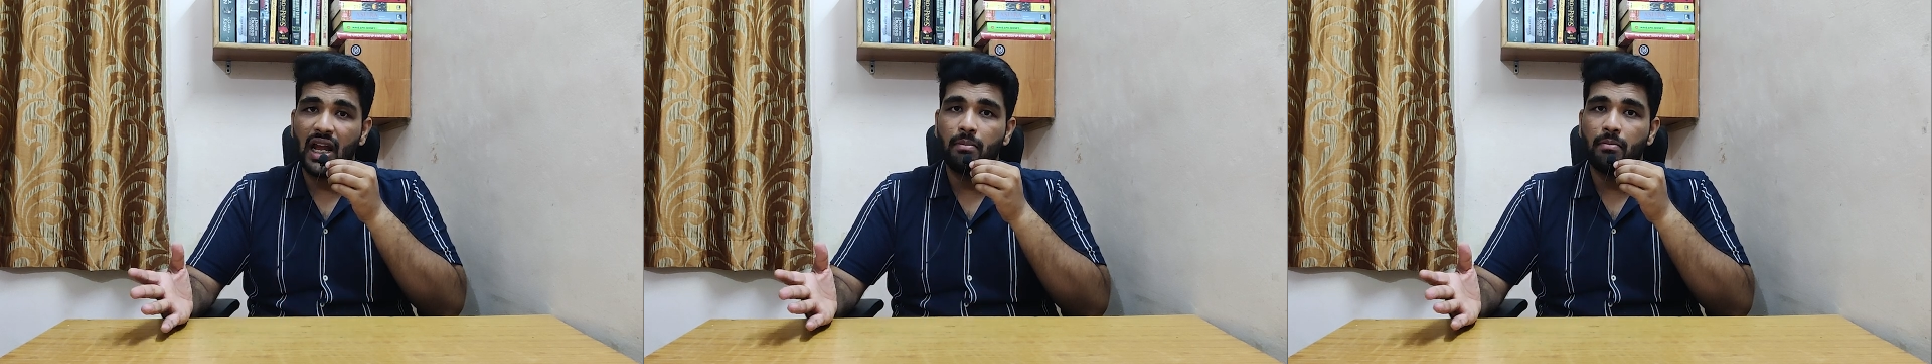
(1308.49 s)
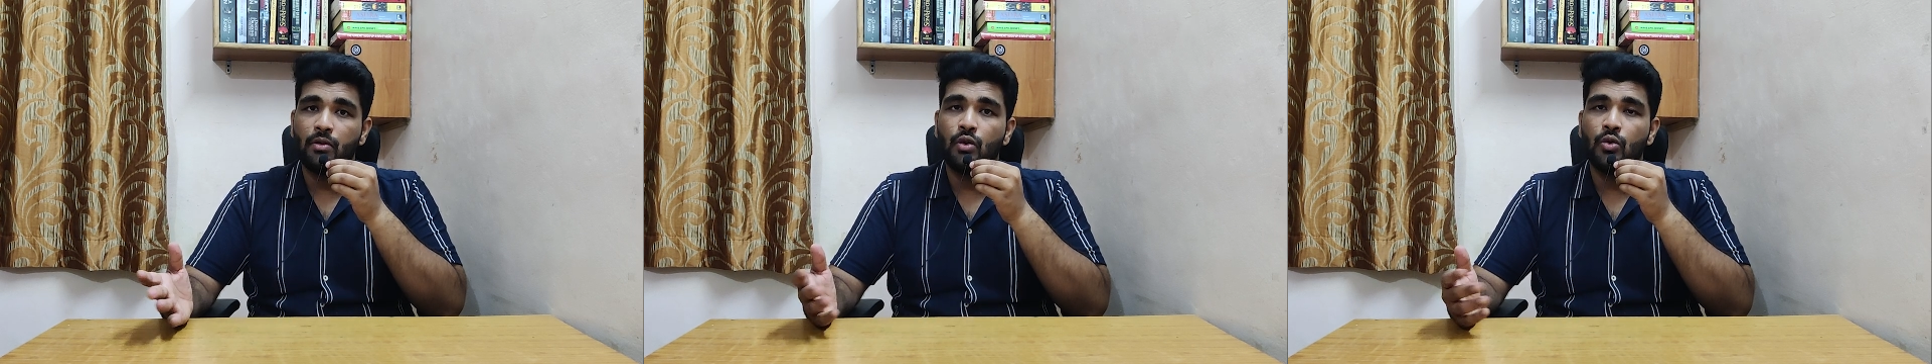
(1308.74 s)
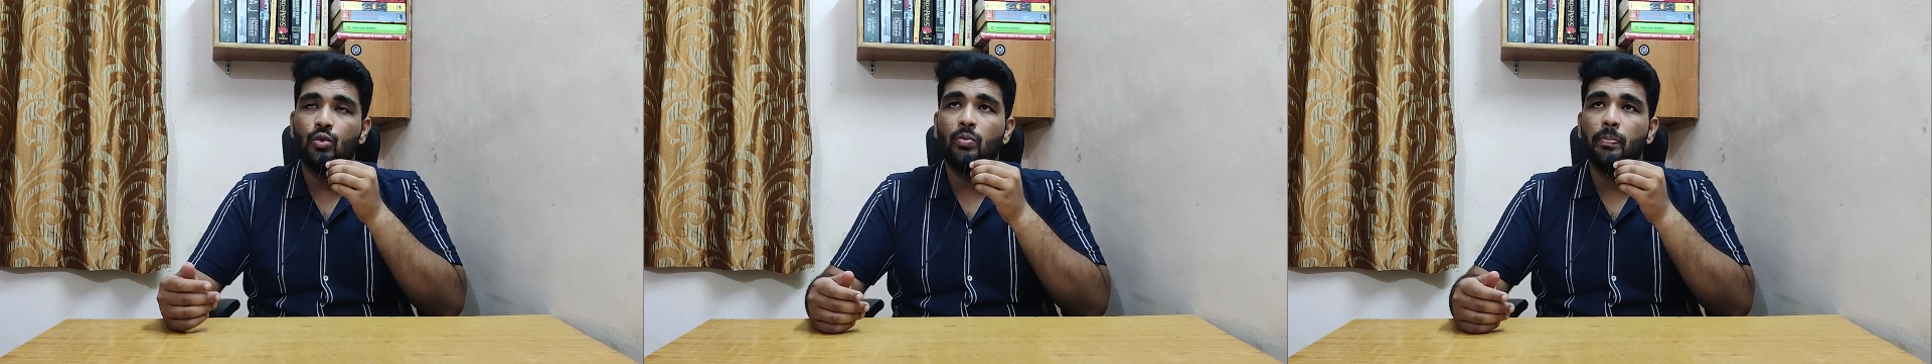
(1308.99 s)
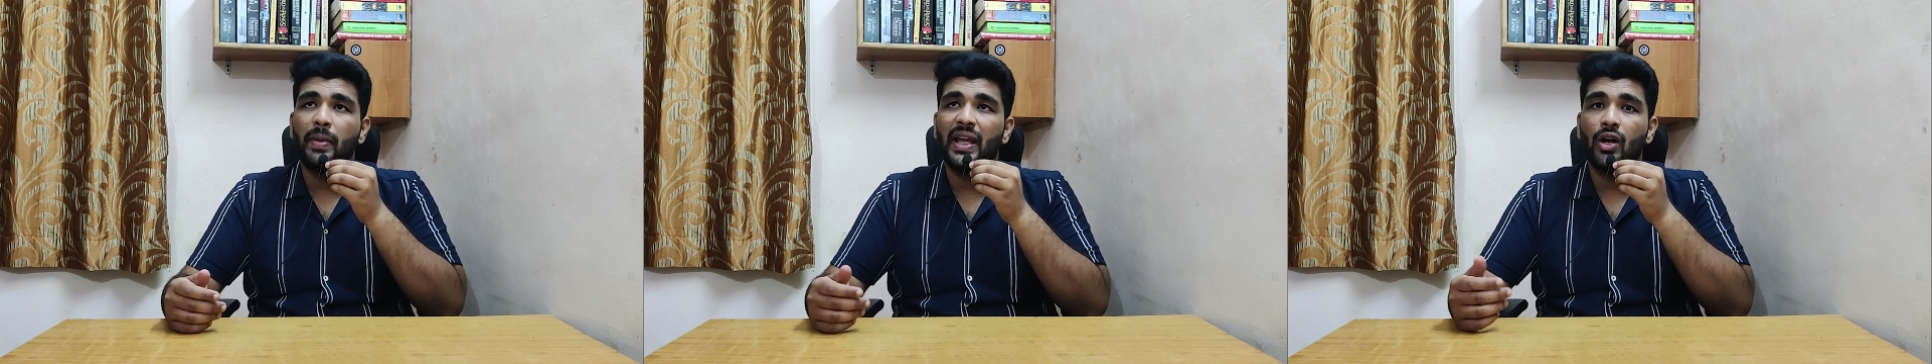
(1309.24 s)
time to
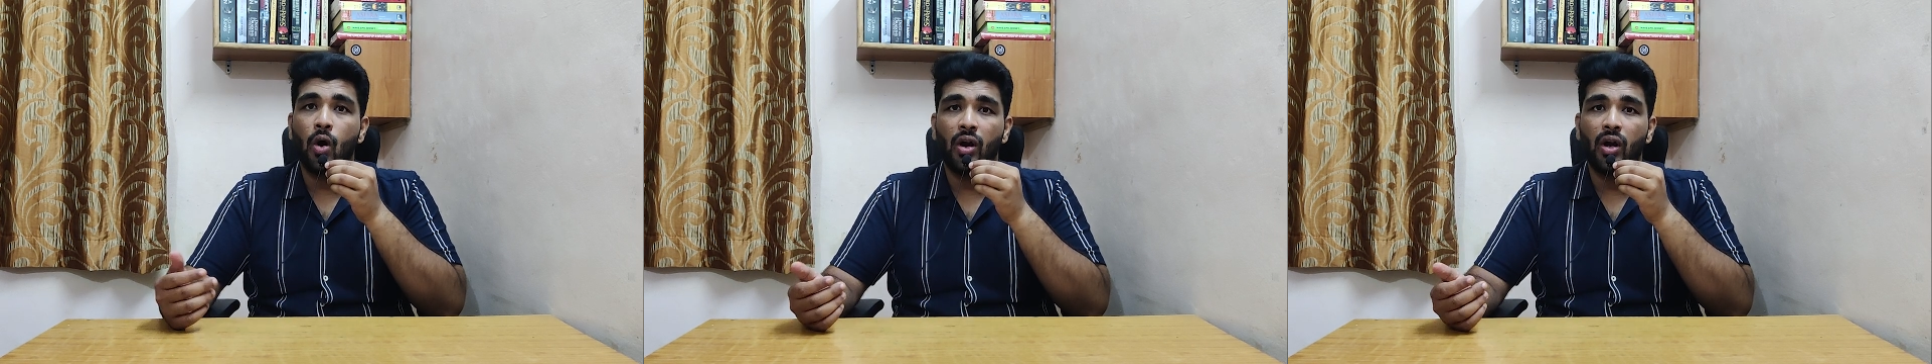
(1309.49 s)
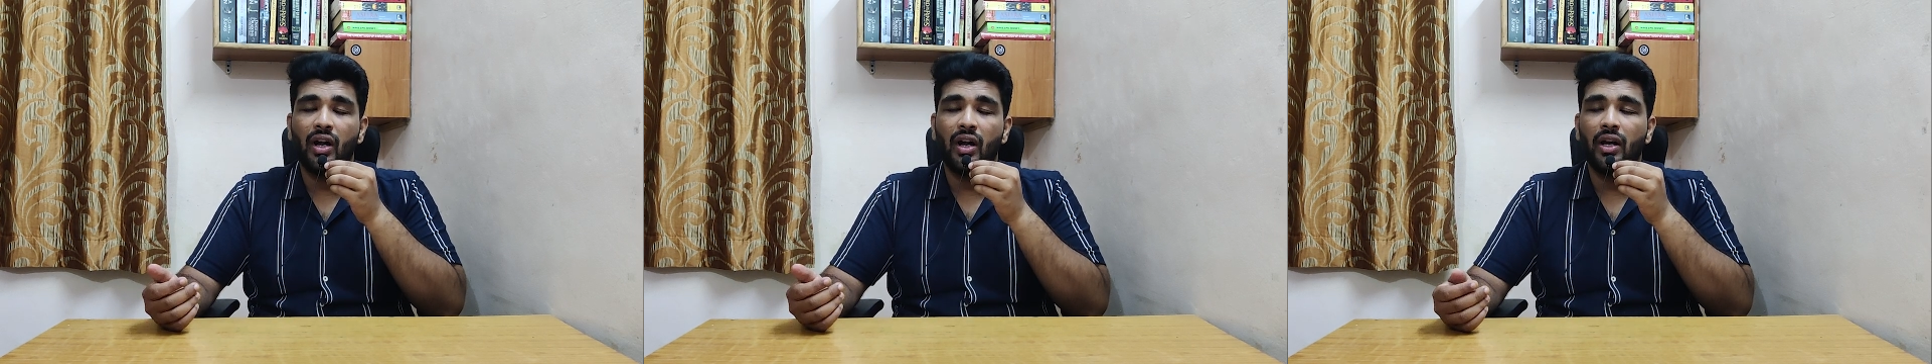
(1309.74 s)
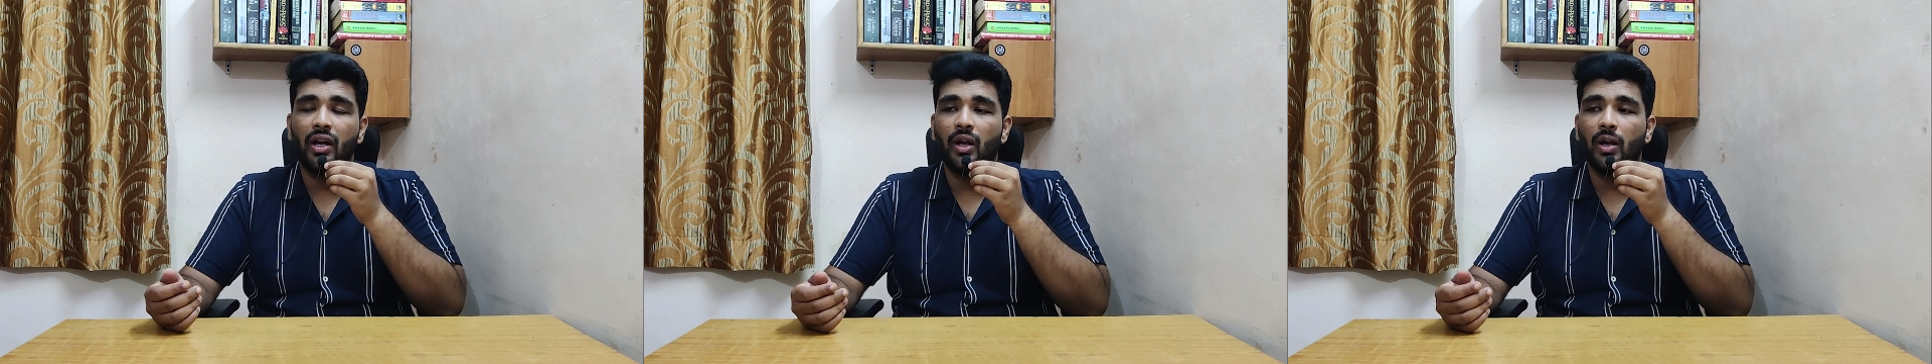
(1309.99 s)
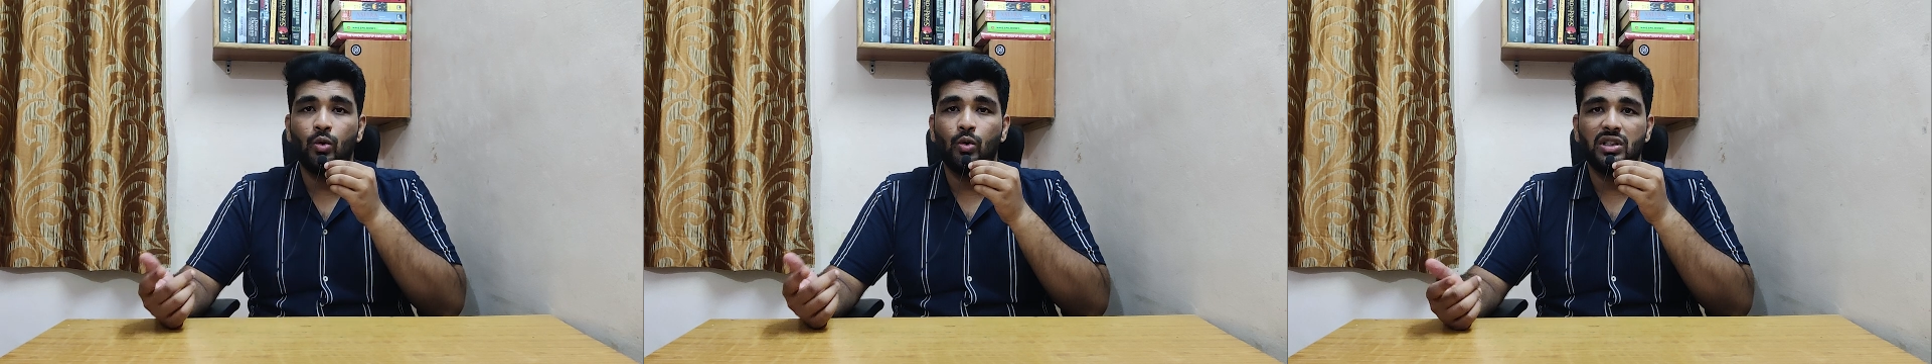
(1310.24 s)
make content
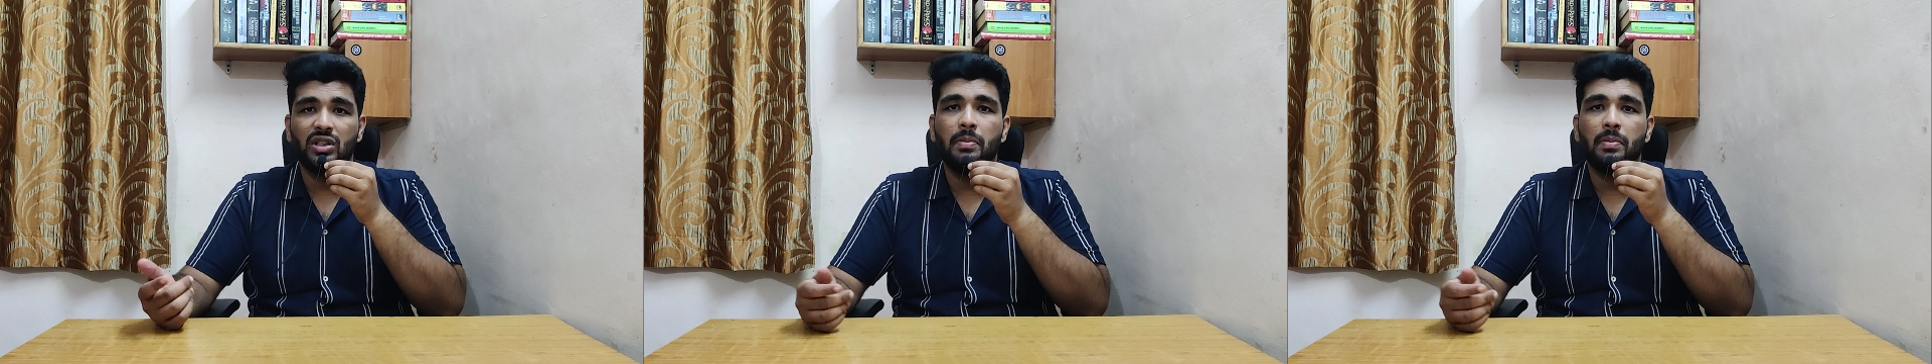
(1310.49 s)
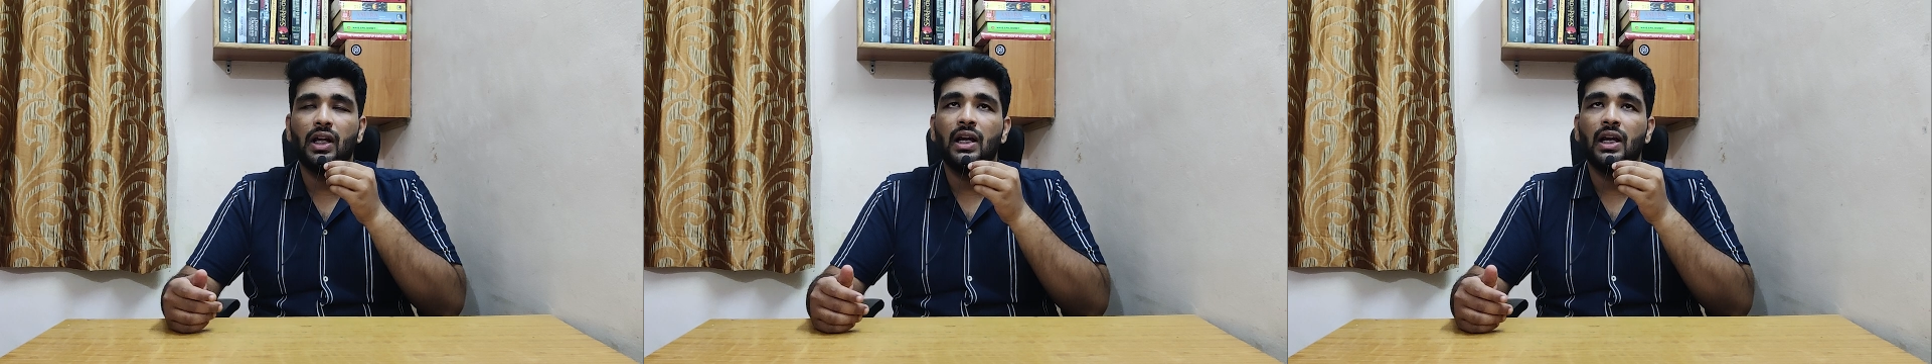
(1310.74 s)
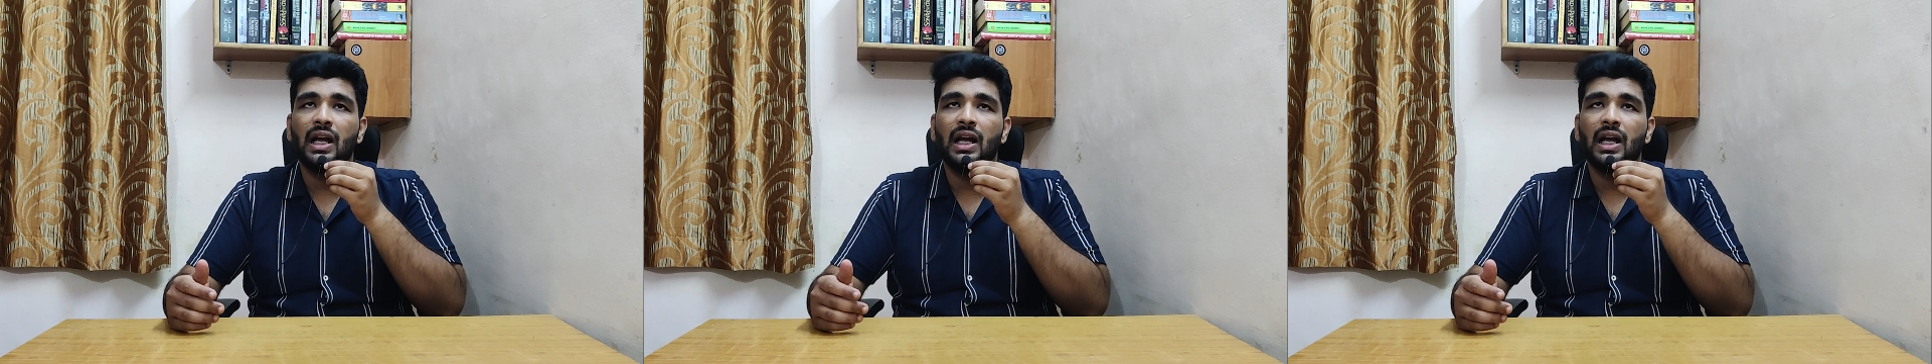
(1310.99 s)
and post it, but